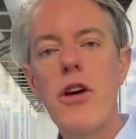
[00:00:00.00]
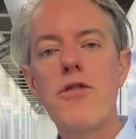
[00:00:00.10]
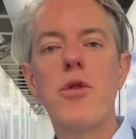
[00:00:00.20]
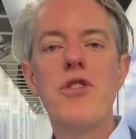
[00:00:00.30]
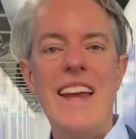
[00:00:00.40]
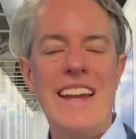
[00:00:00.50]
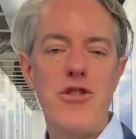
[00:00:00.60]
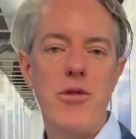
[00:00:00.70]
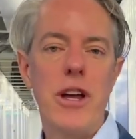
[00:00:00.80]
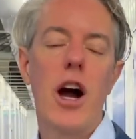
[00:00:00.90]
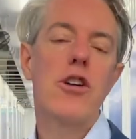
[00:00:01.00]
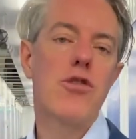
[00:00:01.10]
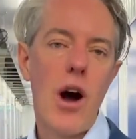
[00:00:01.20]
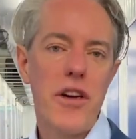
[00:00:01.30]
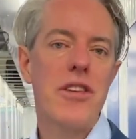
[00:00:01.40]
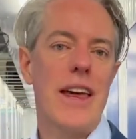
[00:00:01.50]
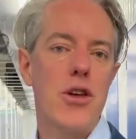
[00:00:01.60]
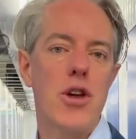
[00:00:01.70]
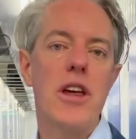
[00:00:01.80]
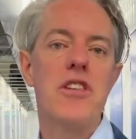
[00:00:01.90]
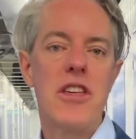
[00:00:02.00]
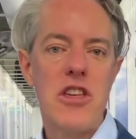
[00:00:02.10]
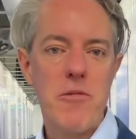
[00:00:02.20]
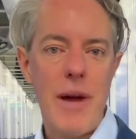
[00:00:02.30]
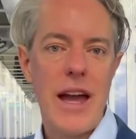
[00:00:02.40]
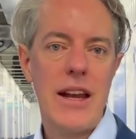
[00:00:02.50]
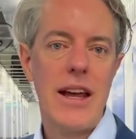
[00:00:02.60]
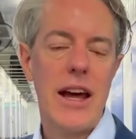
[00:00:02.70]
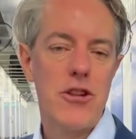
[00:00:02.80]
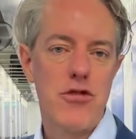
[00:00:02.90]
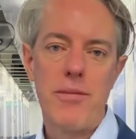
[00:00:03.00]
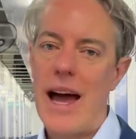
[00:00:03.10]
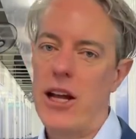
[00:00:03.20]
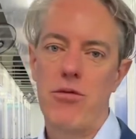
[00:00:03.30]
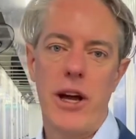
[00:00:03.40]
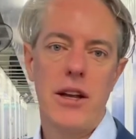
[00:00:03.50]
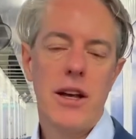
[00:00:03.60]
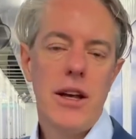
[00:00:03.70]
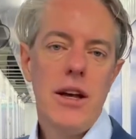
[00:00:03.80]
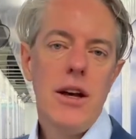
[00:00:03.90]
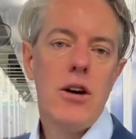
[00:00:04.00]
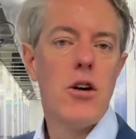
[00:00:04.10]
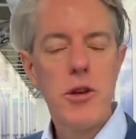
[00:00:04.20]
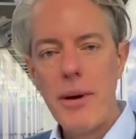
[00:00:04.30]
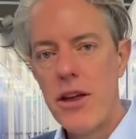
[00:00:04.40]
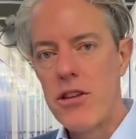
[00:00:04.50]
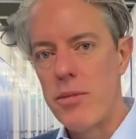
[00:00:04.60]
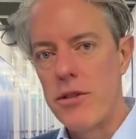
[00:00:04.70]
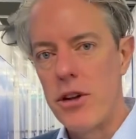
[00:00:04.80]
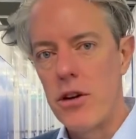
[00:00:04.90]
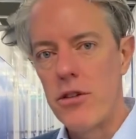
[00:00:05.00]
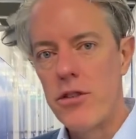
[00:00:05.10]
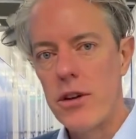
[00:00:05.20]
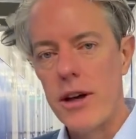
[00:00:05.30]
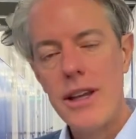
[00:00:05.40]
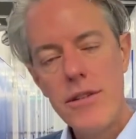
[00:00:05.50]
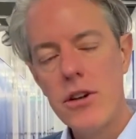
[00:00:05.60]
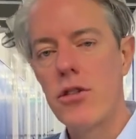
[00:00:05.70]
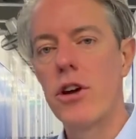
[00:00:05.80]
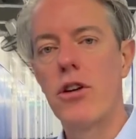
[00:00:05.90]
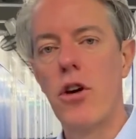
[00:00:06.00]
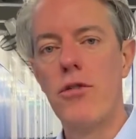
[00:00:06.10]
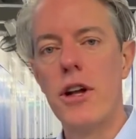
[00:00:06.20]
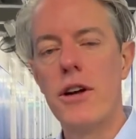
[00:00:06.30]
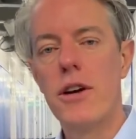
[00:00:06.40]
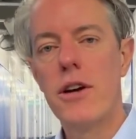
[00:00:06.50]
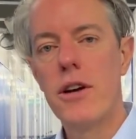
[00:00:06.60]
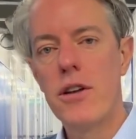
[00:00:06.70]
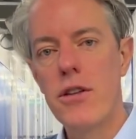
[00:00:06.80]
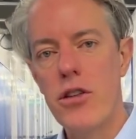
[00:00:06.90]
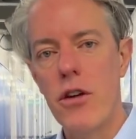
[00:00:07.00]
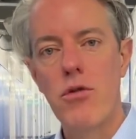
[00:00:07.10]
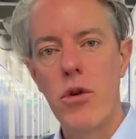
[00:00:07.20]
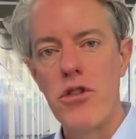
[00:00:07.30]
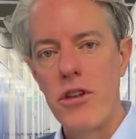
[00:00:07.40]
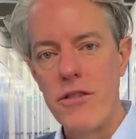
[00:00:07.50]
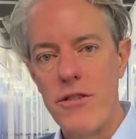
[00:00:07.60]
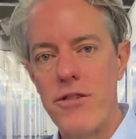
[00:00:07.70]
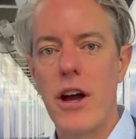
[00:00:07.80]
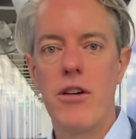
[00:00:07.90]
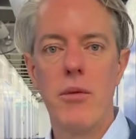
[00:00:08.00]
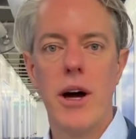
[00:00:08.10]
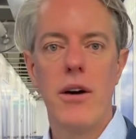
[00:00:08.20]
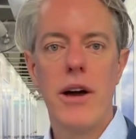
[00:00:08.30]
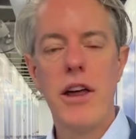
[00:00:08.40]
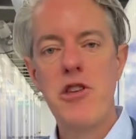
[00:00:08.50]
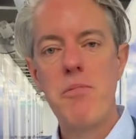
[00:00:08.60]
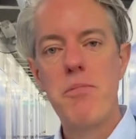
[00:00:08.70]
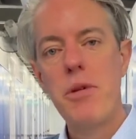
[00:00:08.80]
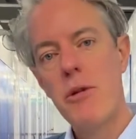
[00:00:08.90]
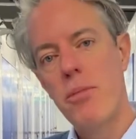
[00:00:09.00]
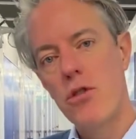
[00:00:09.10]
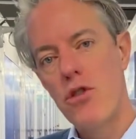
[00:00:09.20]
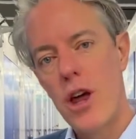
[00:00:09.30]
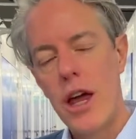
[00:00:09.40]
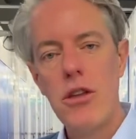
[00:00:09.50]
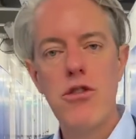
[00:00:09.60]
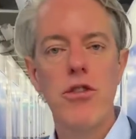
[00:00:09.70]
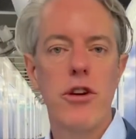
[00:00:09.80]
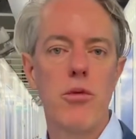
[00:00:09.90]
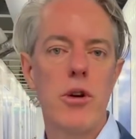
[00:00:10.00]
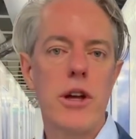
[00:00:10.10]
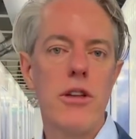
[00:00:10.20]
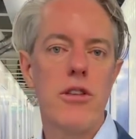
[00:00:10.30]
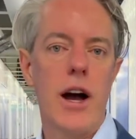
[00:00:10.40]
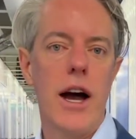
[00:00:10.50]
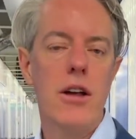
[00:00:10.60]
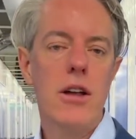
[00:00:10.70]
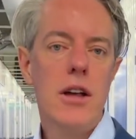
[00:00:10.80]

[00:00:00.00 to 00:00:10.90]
storage industry across Asia is expanding at a dramatic rate. Over the past couple of years, uh, even during COVID, self storage has done very well as people change their working style